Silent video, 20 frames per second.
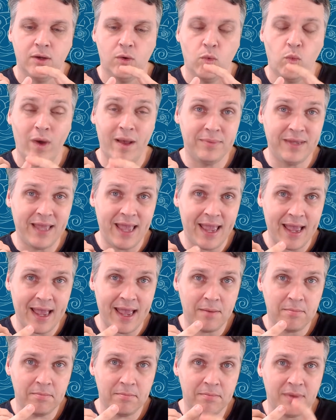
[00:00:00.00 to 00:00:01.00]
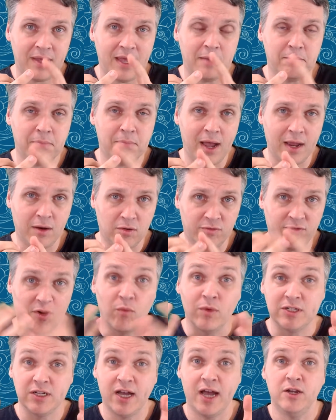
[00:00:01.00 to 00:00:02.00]
webcam and microphone,
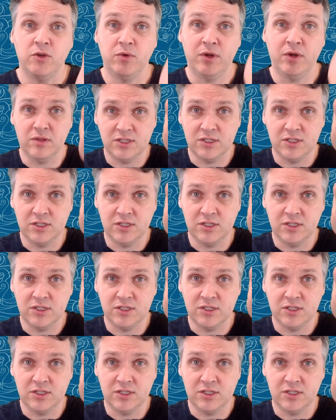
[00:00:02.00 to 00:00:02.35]
which I do here.